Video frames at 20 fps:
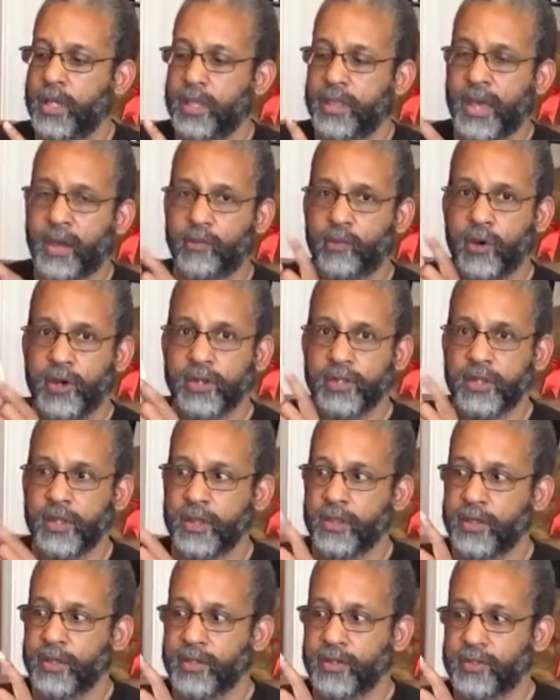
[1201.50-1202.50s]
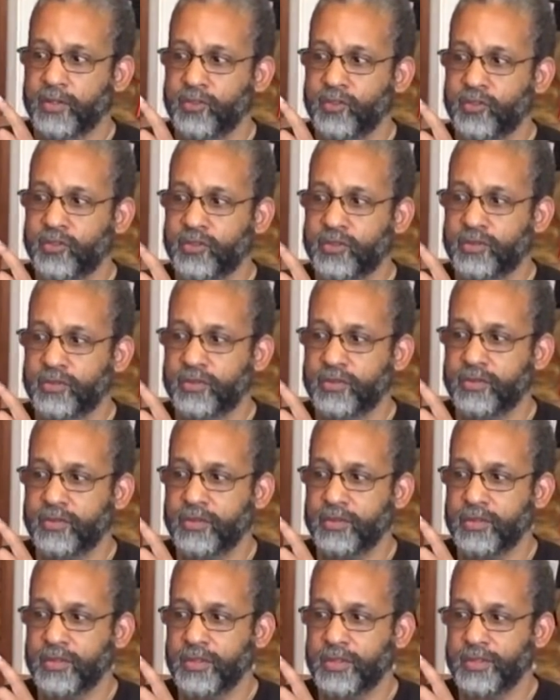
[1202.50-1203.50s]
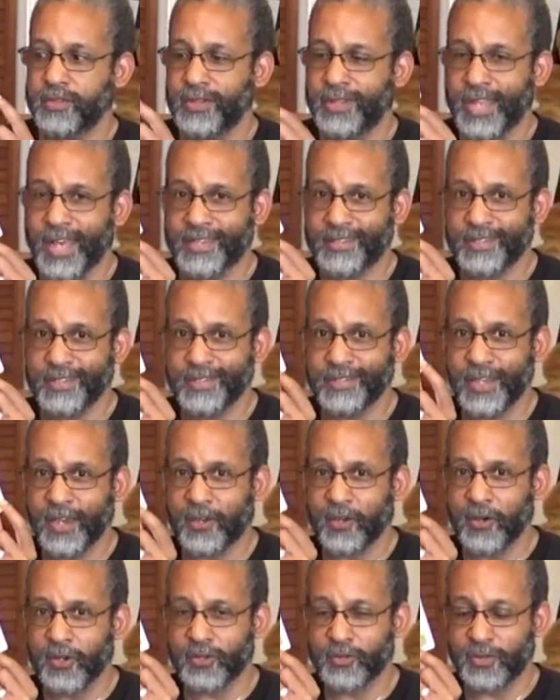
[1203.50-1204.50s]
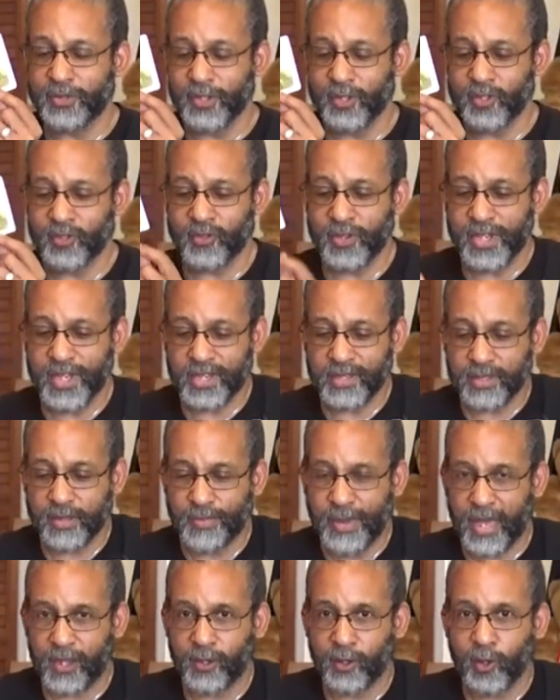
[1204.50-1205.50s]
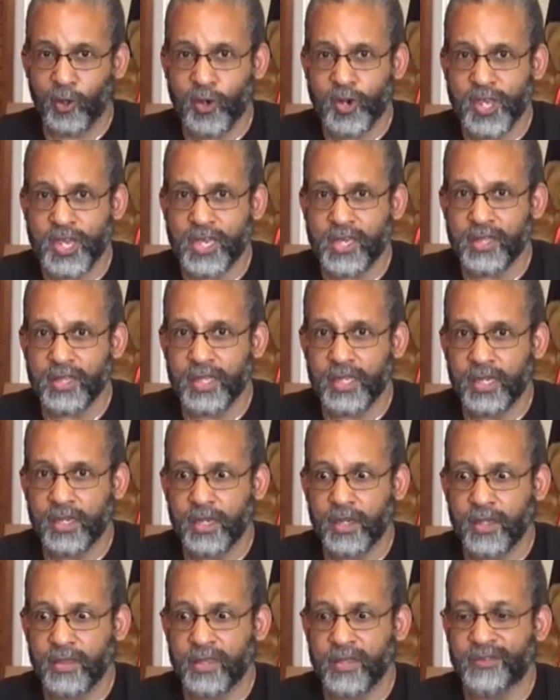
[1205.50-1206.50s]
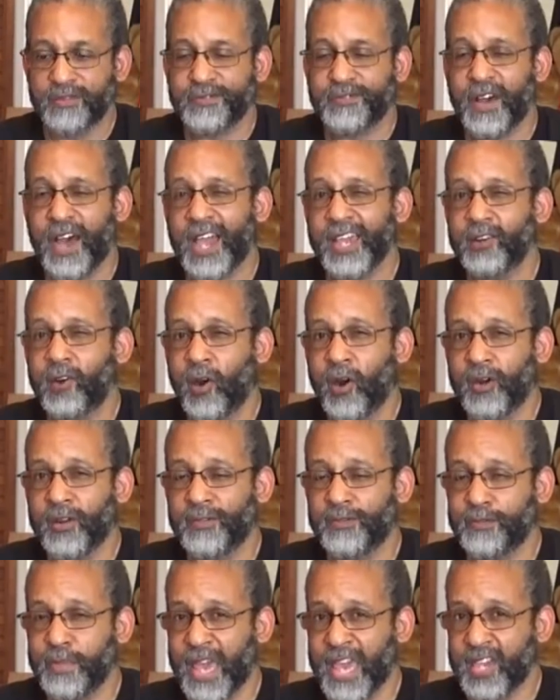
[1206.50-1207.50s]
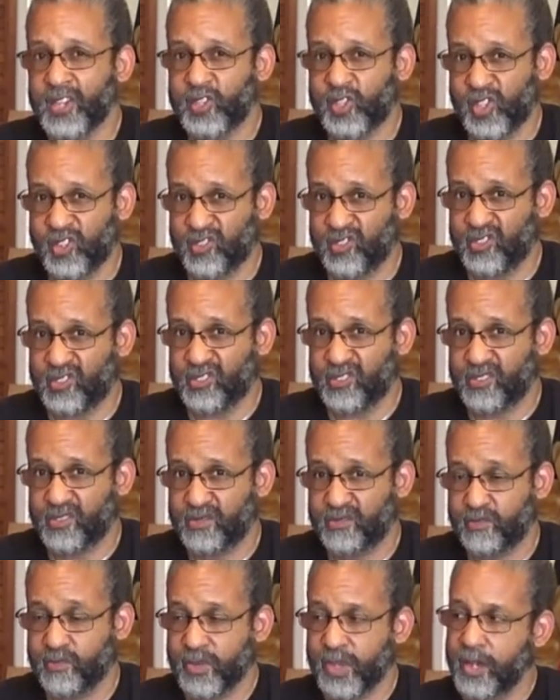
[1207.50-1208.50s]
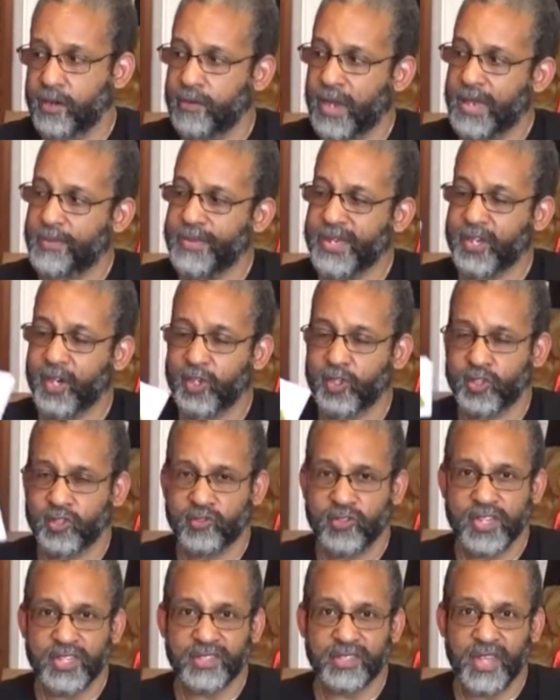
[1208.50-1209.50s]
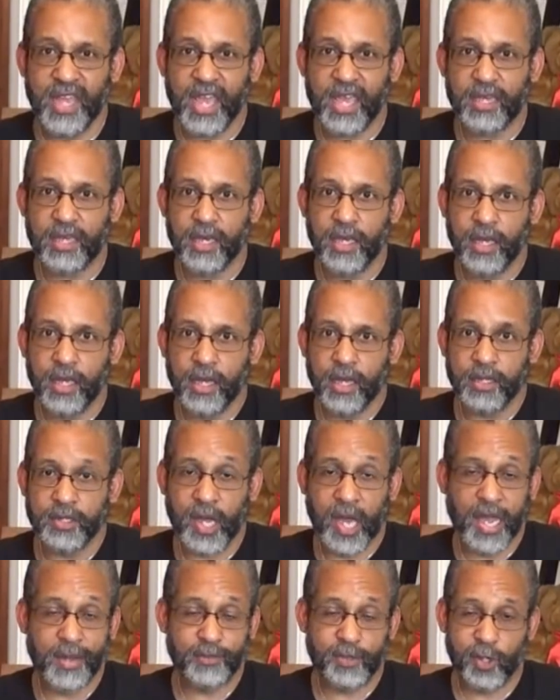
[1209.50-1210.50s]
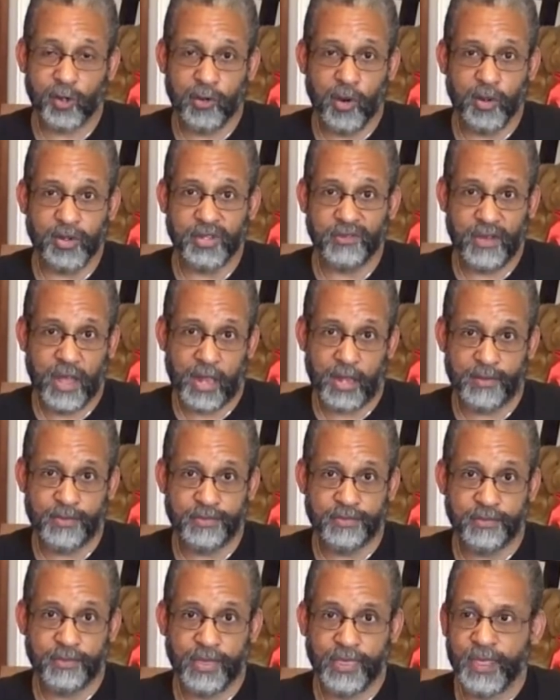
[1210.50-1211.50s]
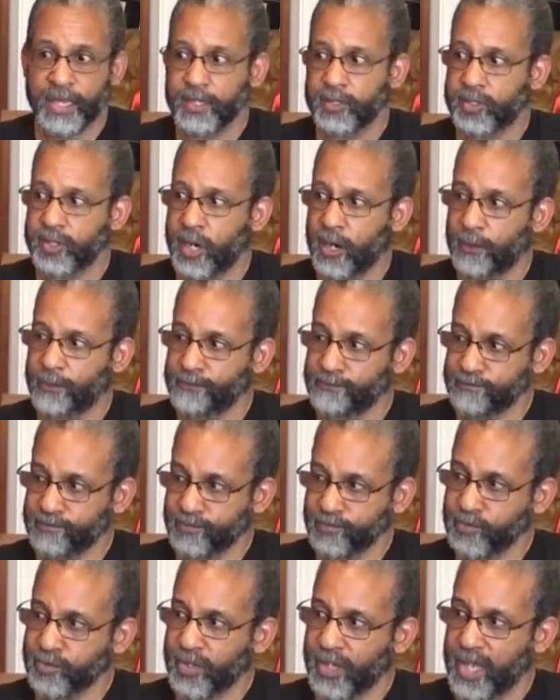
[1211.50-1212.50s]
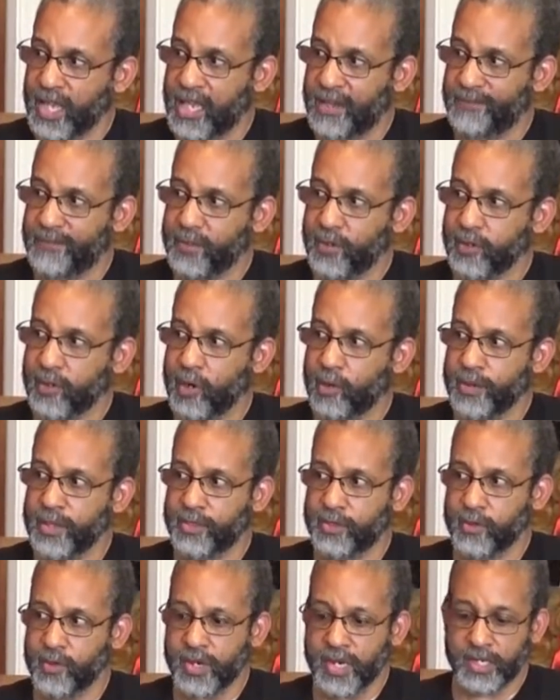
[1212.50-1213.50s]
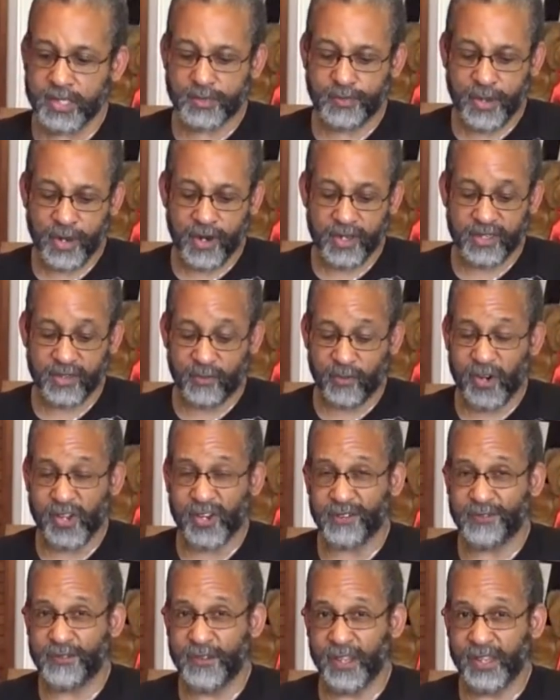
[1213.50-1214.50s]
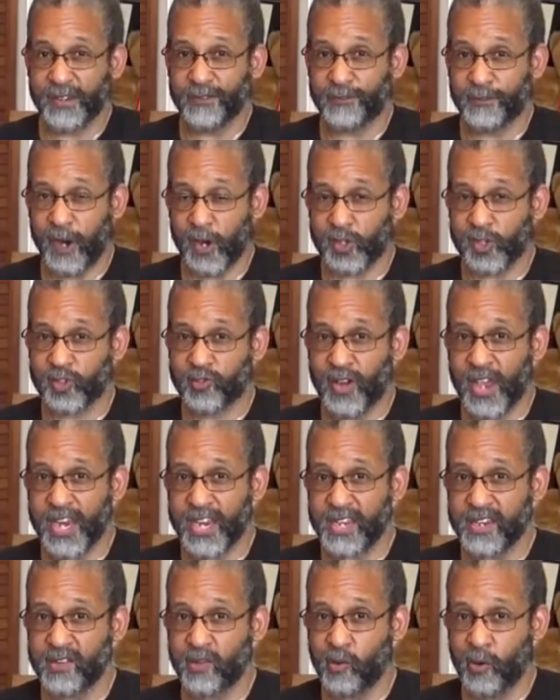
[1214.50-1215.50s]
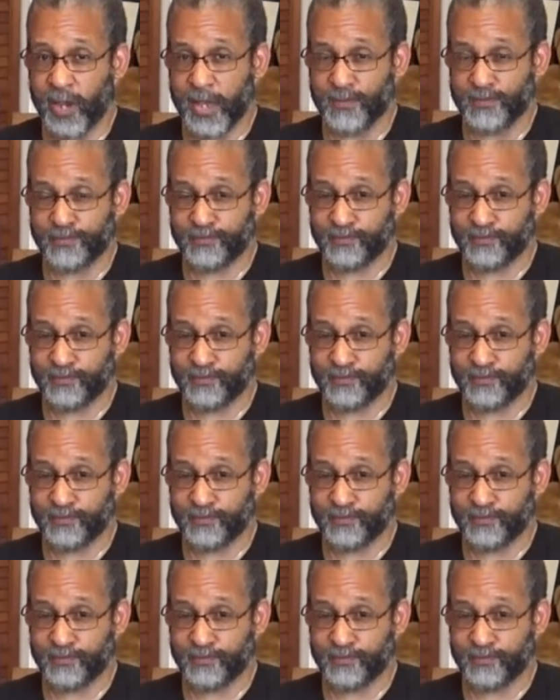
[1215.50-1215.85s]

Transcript: that one of the lessons that goes with the tree is about learning the, the fine art of patience, right? Because trees take time to grow and develop. So if you're going through an experience of where you're feeling frustrated or